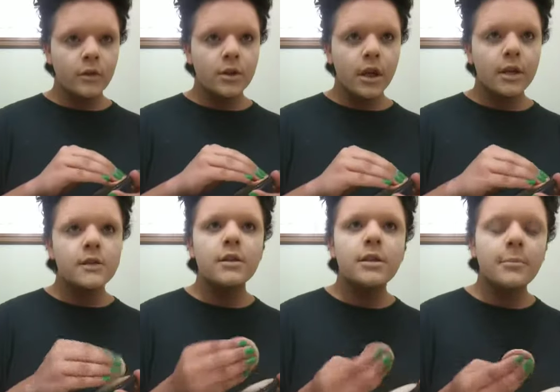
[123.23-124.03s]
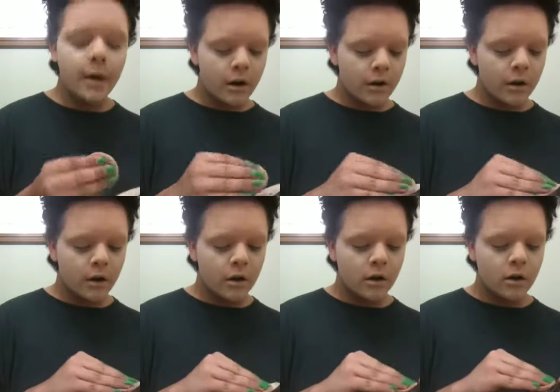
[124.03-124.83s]
translucent
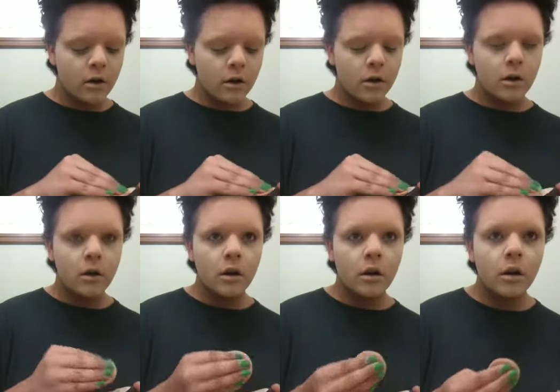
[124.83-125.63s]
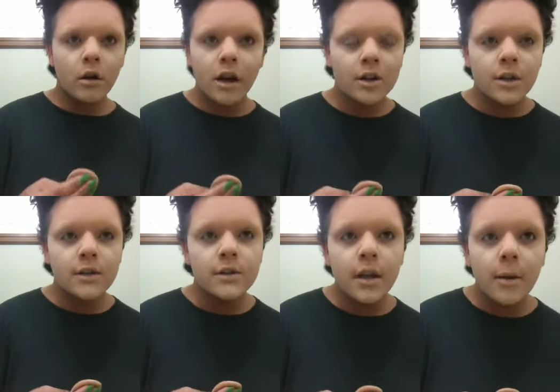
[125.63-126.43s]
powder, or not
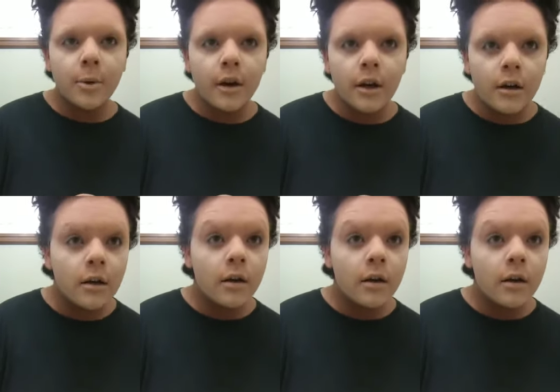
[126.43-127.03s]
translucent, I put